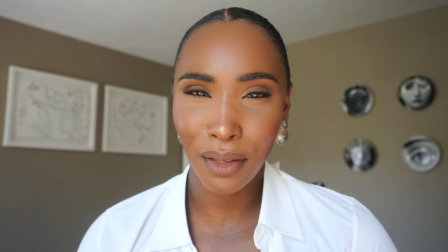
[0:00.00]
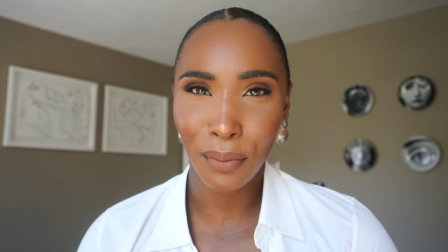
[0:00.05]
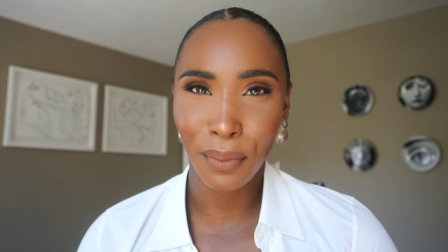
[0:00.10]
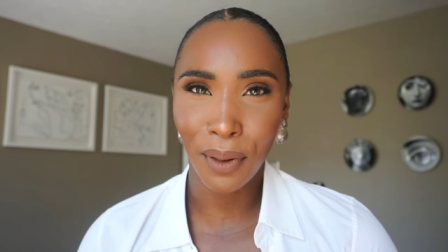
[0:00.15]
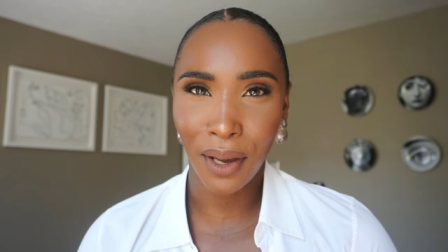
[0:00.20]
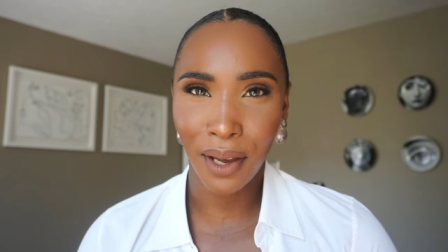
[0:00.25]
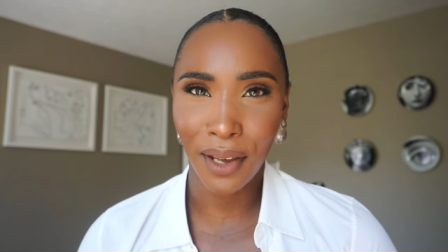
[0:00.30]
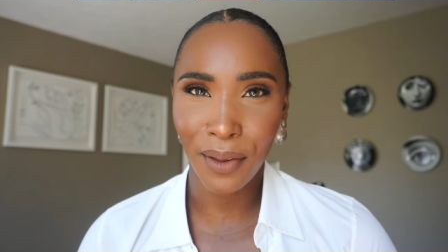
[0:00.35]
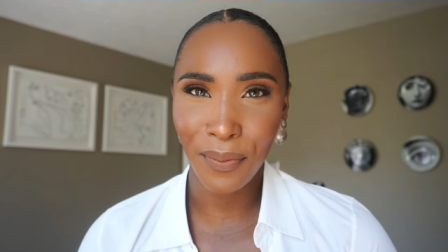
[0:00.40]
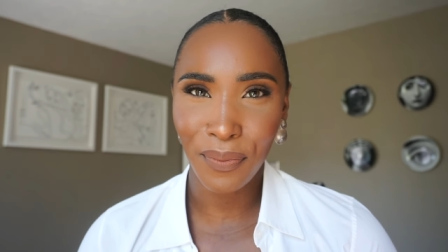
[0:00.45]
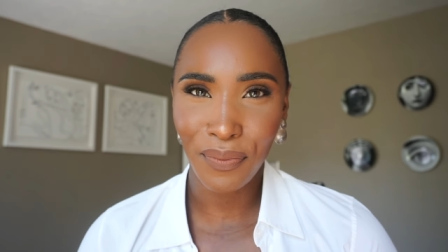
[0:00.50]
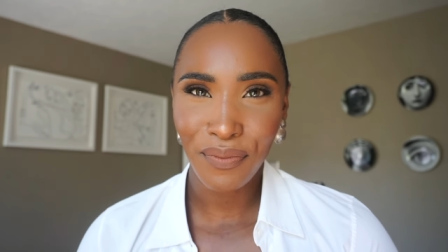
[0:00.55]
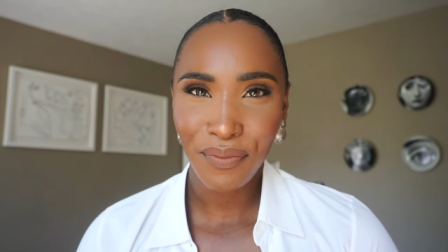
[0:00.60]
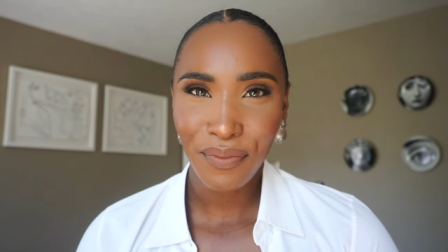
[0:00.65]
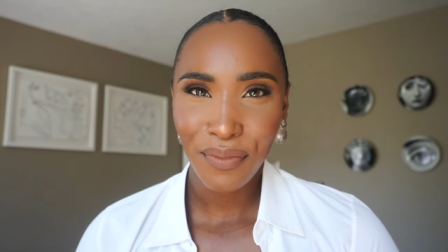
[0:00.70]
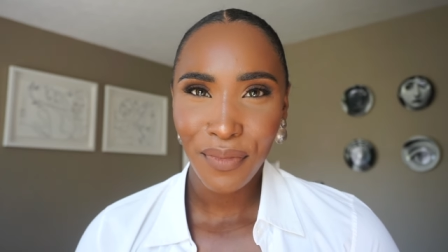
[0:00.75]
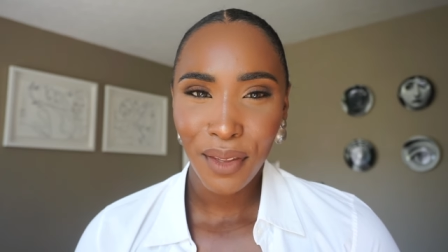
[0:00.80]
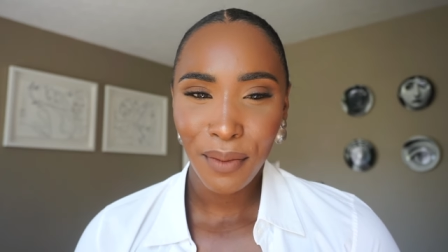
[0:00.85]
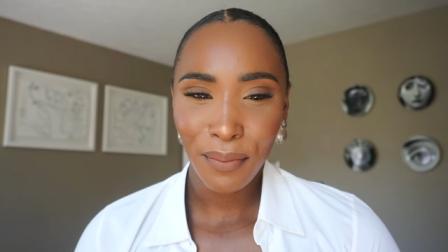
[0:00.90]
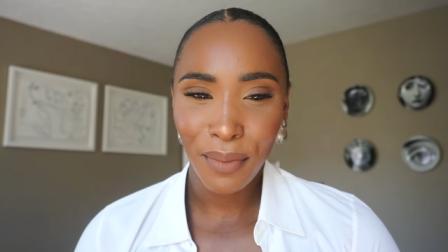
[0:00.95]
but
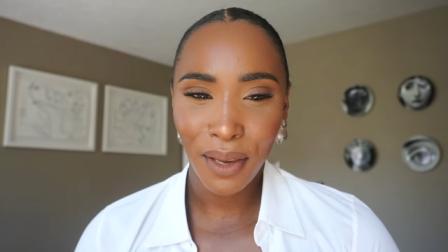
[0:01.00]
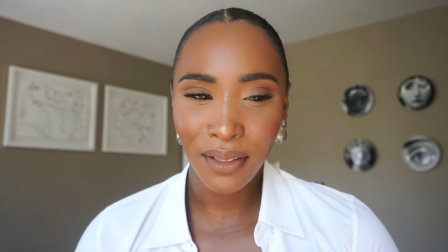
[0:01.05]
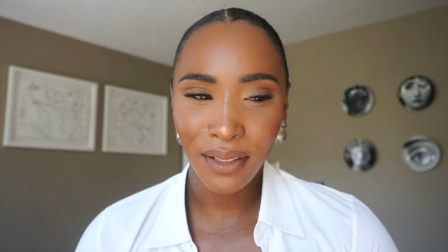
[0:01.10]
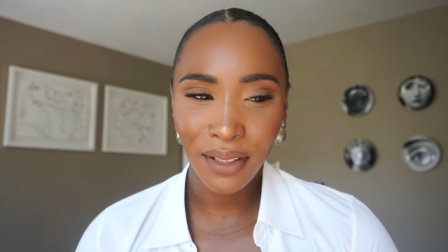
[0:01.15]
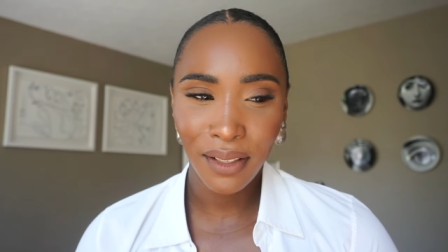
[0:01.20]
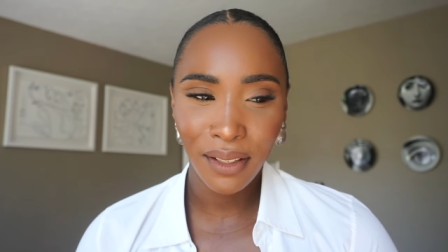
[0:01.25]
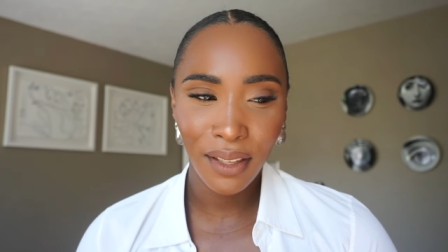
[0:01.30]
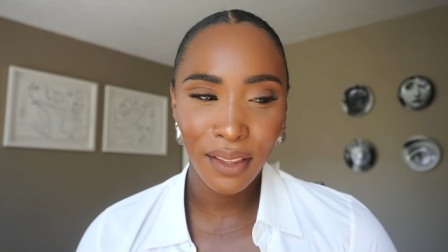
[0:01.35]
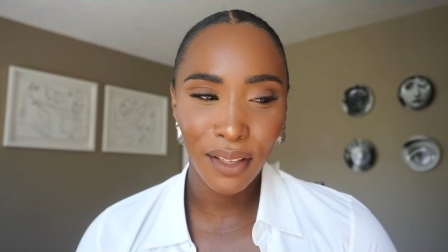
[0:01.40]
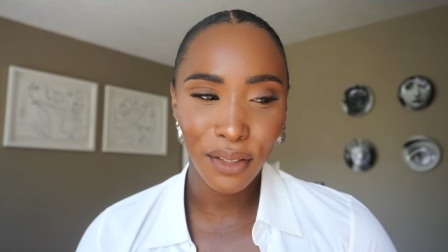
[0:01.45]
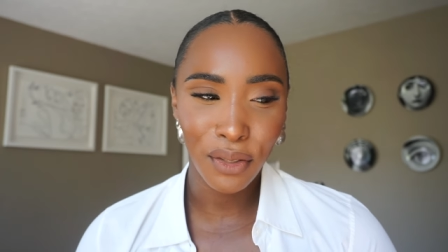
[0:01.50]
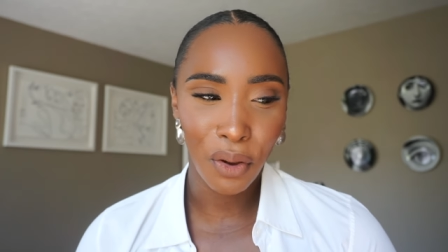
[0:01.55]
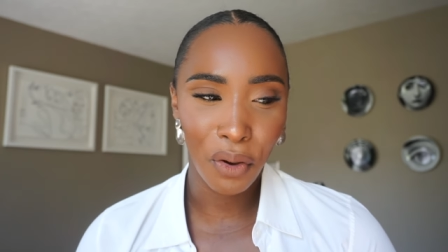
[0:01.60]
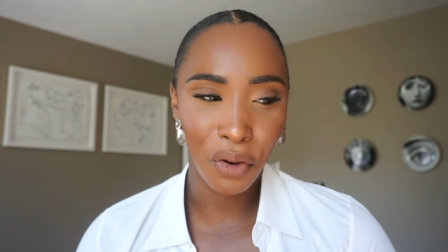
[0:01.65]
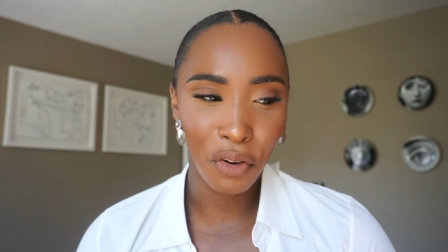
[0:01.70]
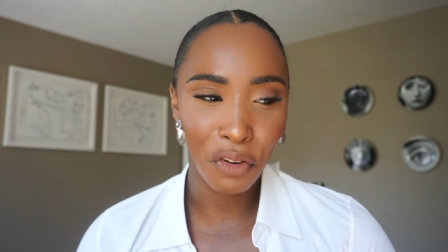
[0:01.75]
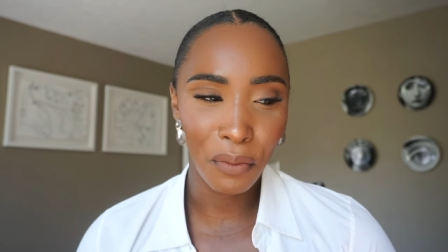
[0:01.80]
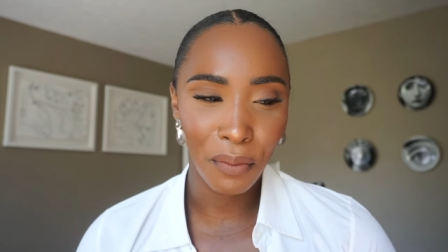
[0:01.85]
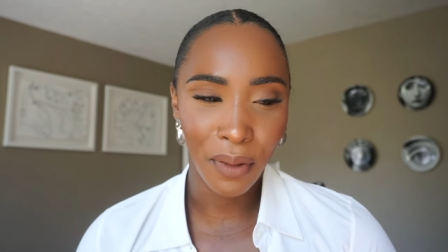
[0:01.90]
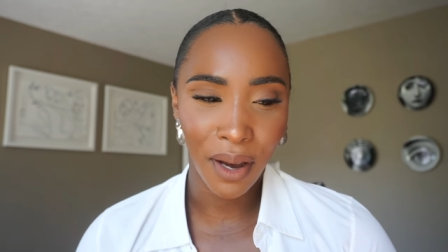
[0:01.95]
basically this
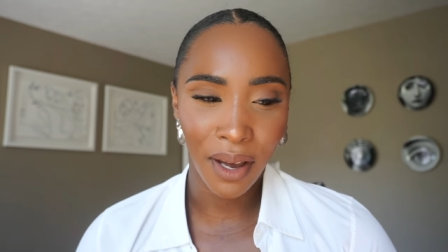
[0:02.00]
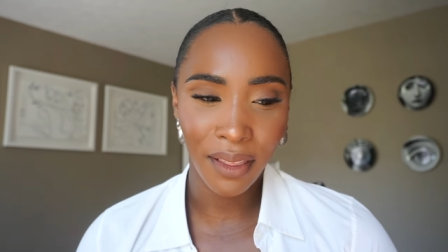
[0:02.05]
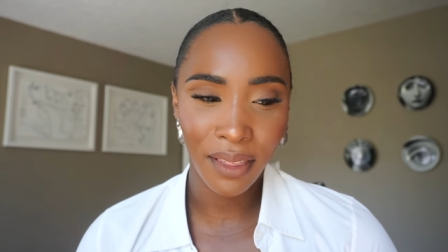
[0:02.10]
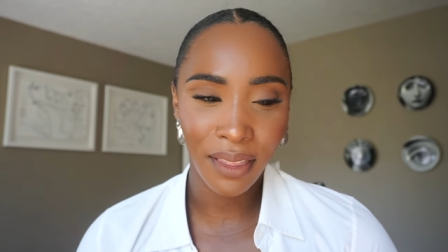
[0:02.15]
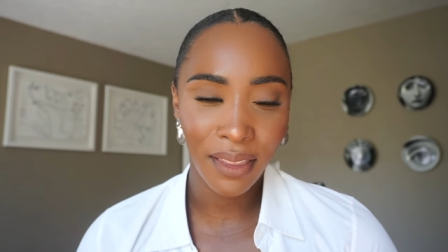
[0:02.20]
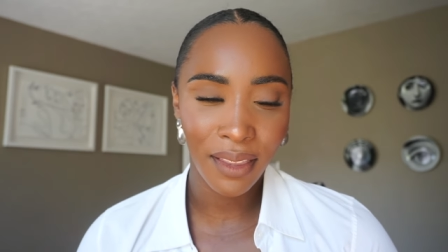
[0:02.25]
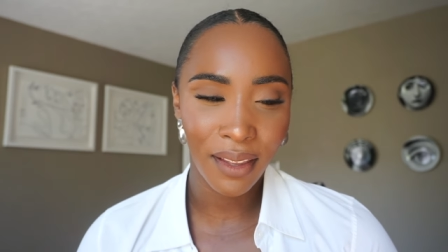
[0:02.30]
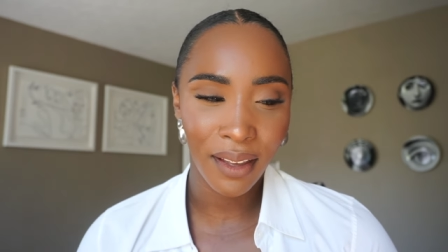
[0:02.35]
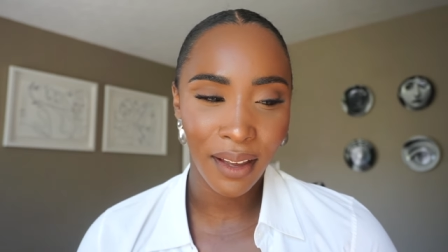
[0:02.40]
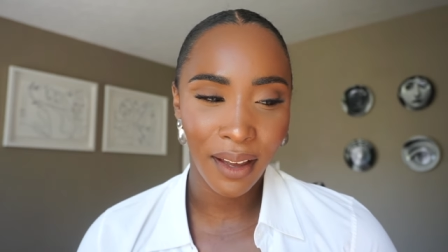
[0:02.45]
whole month